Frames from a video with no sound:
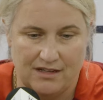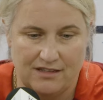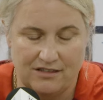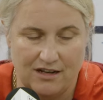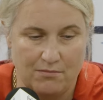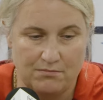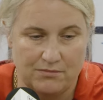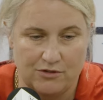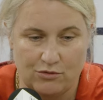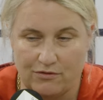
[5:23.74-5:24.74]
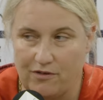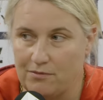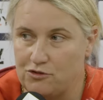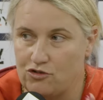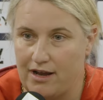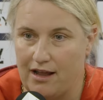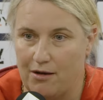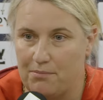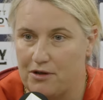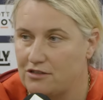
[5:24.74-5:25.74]
listen, I'm sort of I'm straight
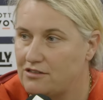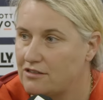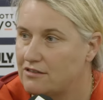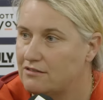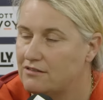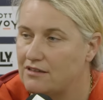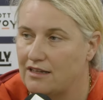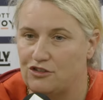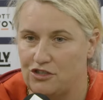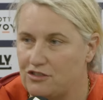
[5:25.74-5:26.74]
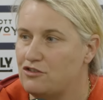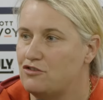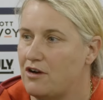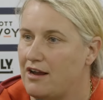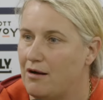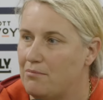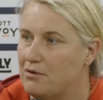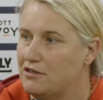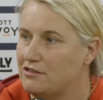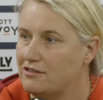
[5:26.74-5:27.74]
up person, and she's a straight up
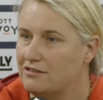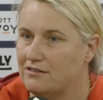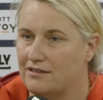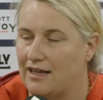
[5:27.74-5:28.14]
person.